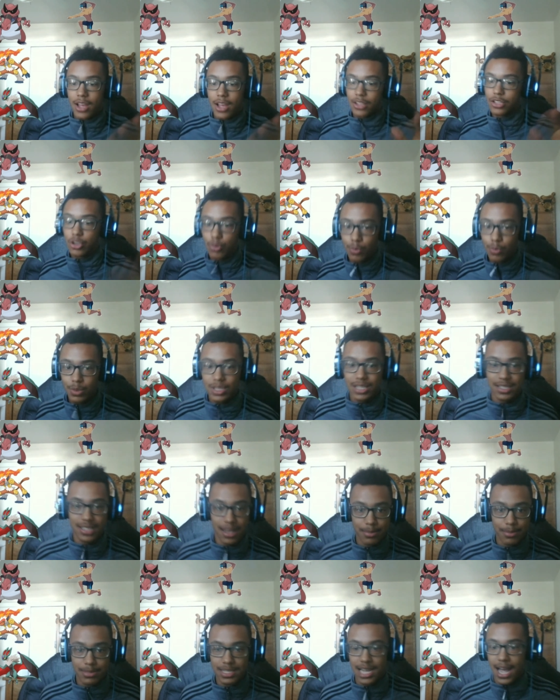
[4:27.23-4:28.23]
Dude with the
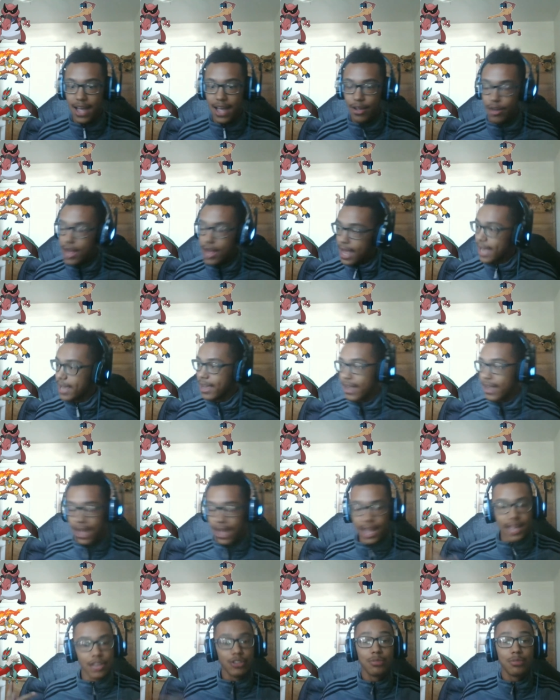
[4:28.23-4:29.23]
Sceptile. Hey,
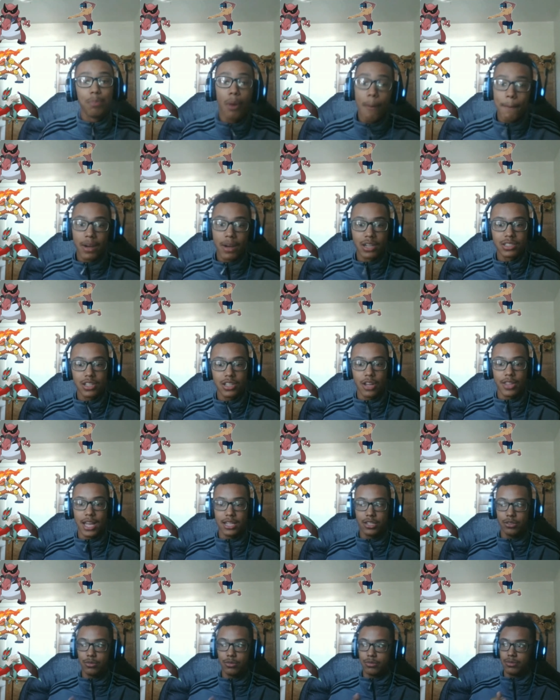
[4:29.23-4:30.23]
he used Boom Burst on that
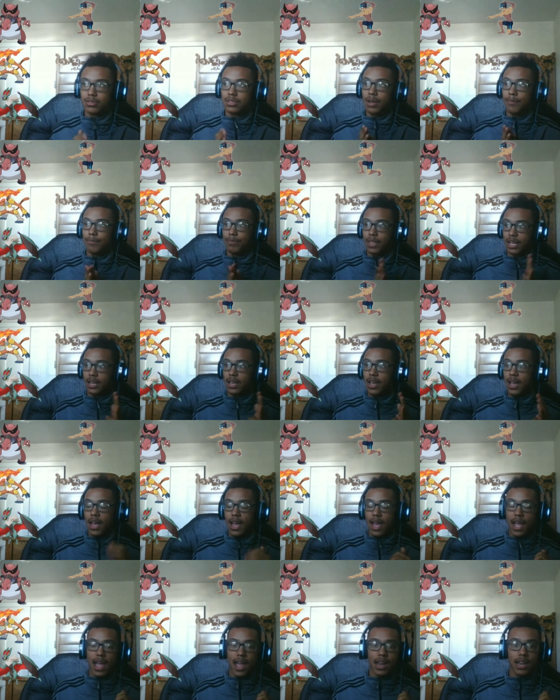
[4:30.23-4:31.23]
dude's something,
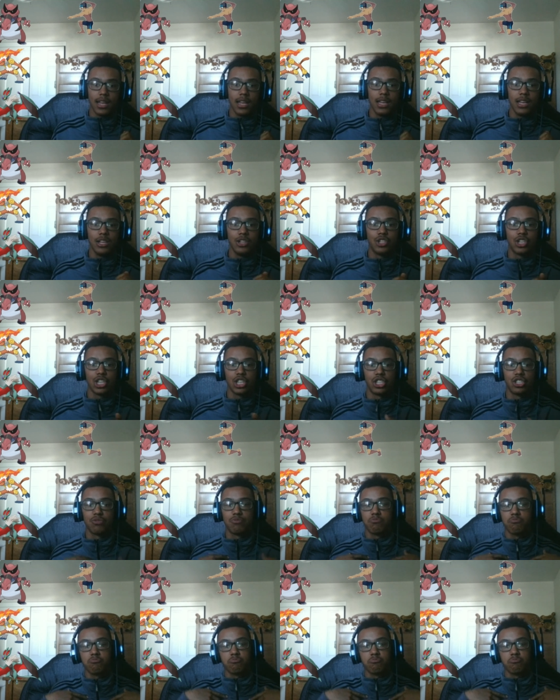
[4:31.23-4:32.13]
and he just